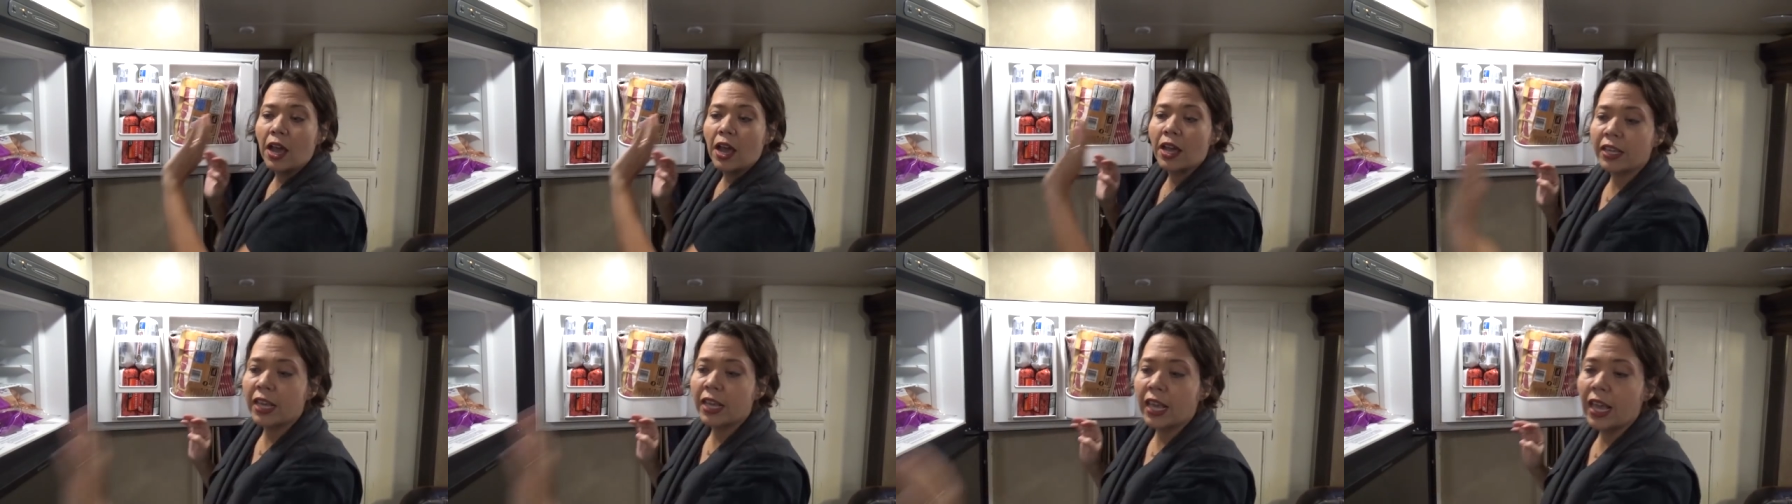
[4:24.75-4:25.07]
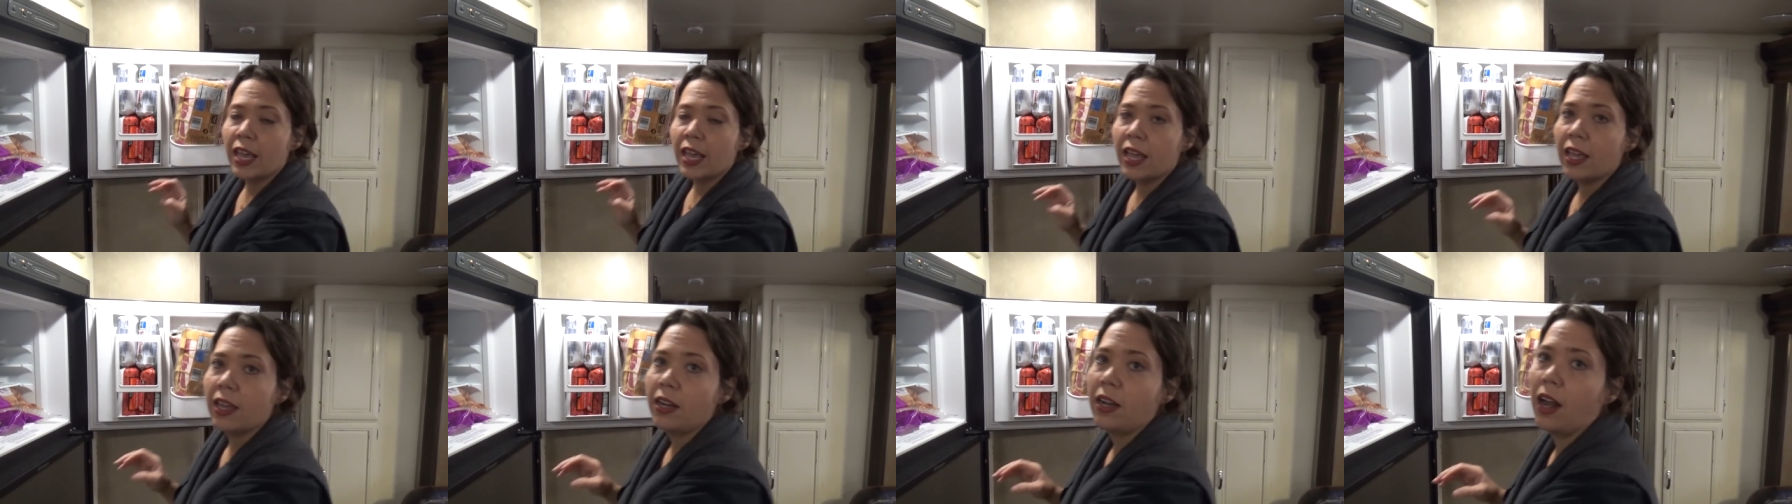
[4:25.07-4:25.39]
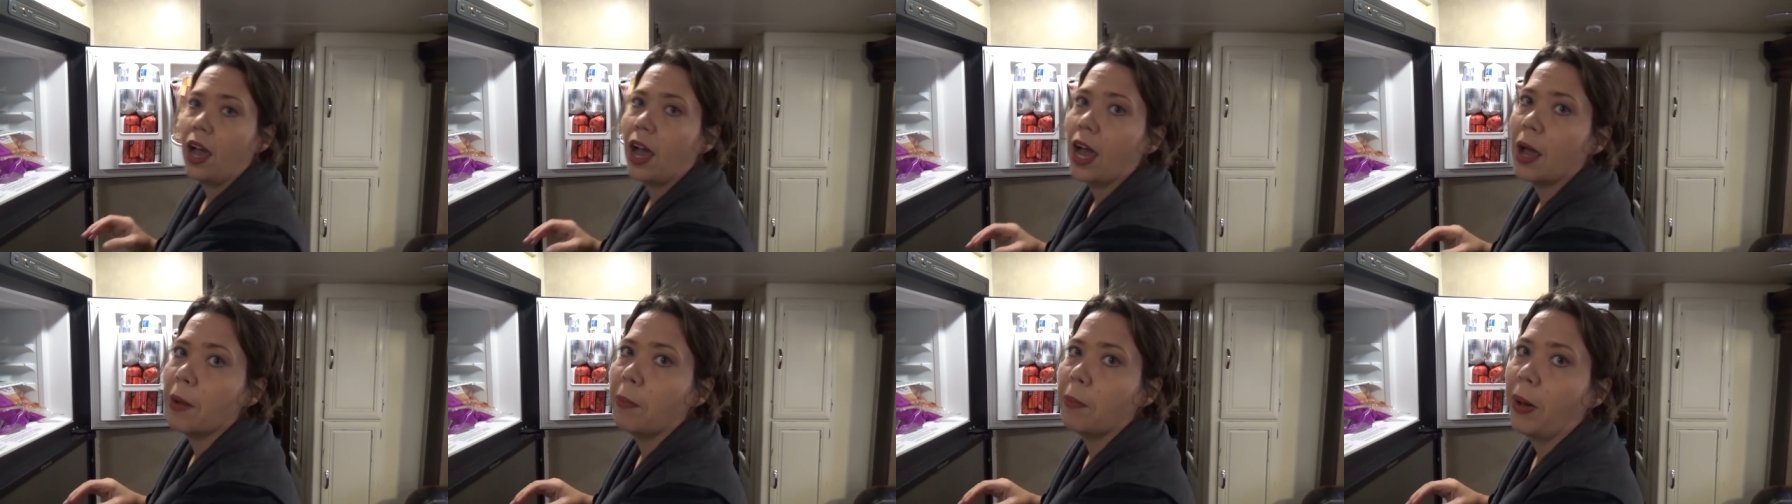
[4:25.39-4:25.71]
Again,
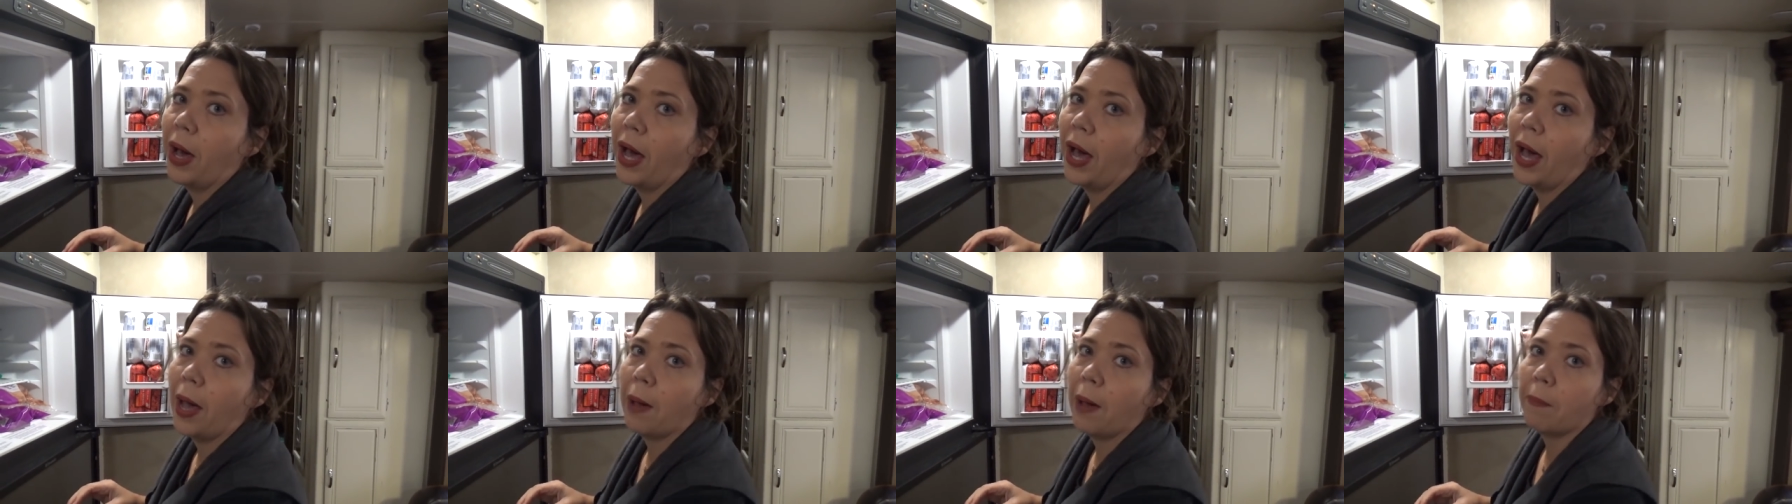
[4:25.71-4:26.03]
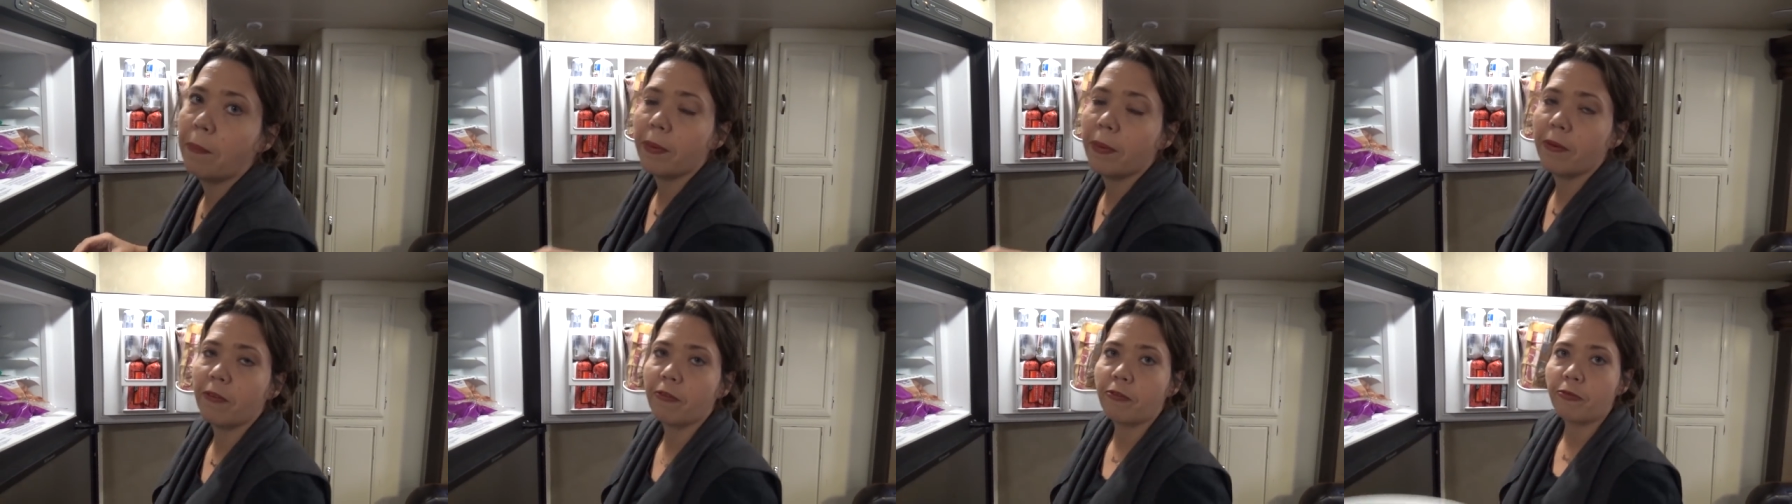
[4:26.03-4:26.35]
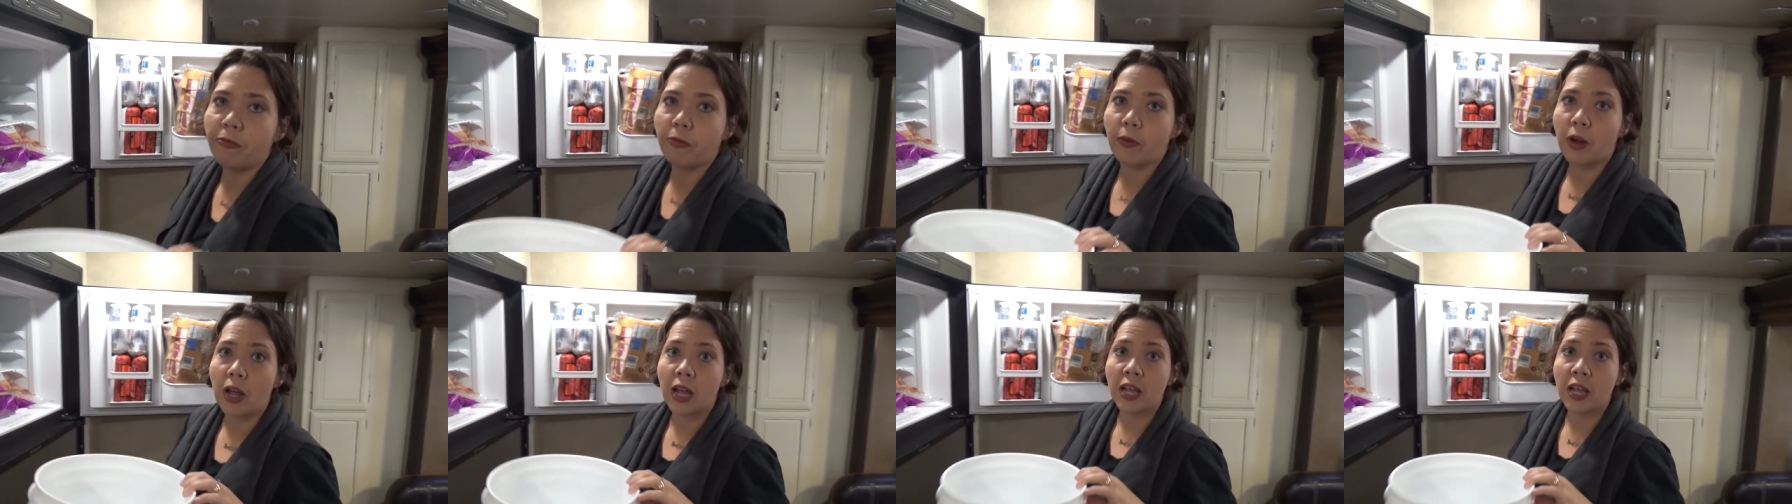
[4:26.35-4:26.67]
I pop
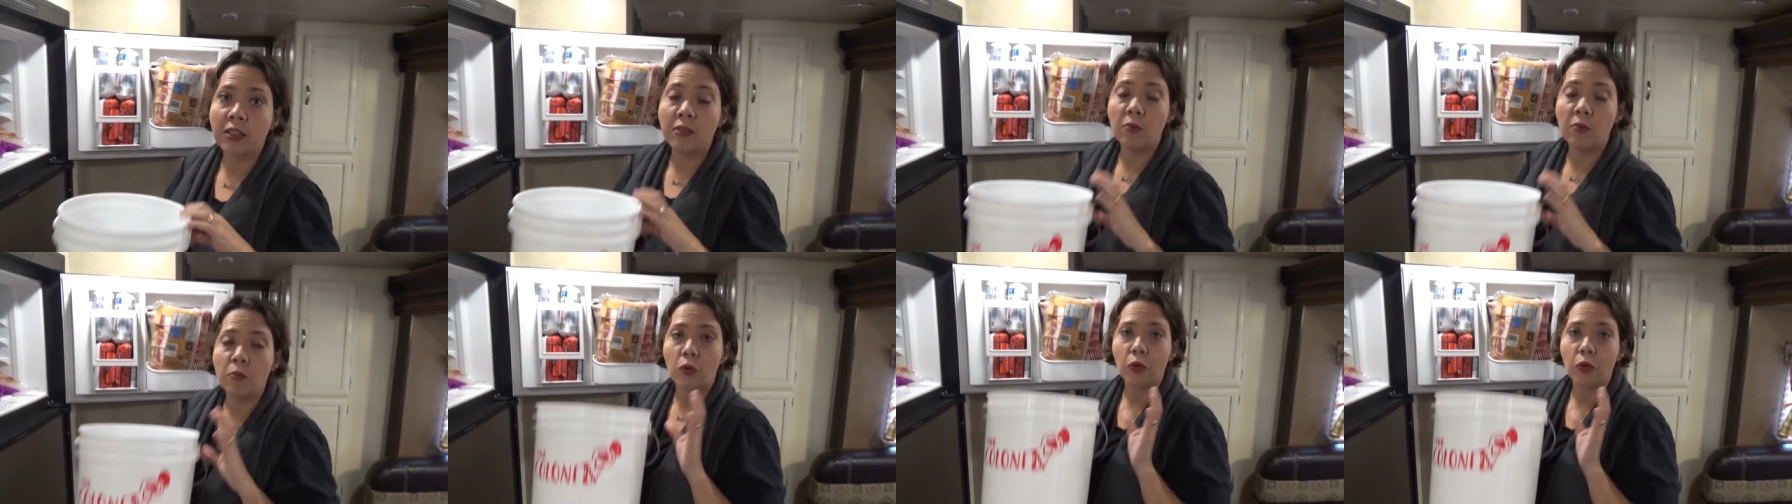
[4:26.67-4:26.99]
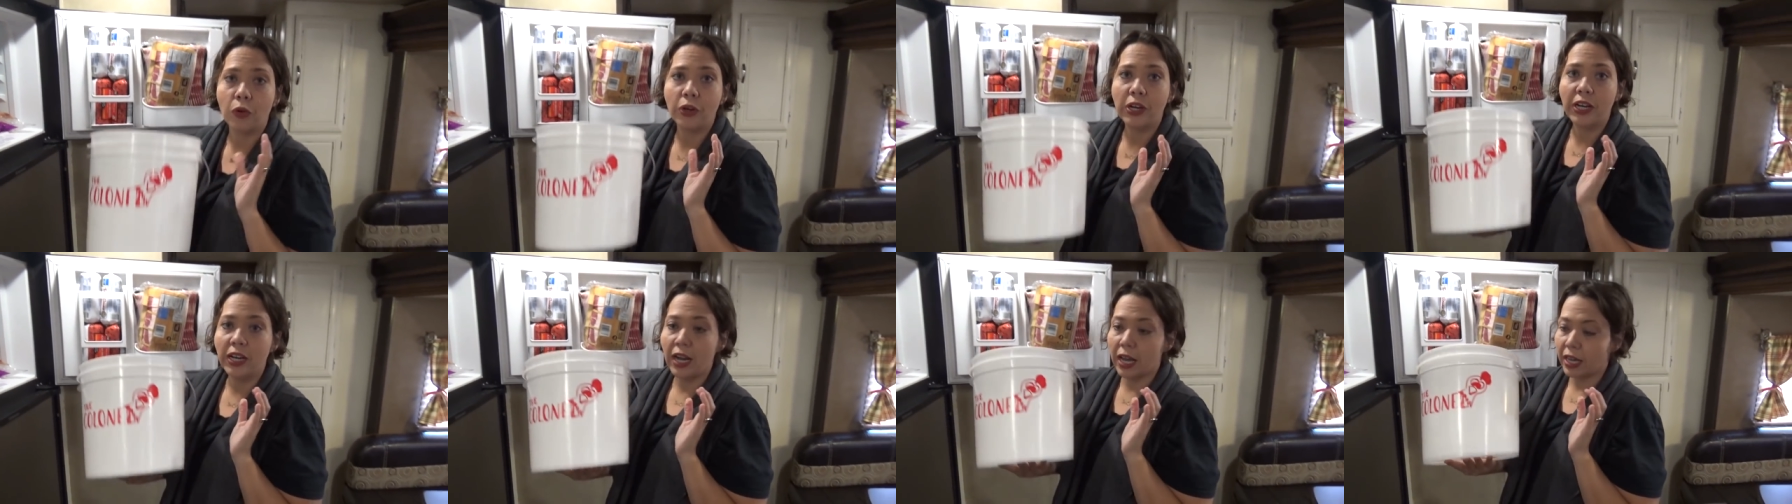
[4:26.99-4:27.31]
in the morning,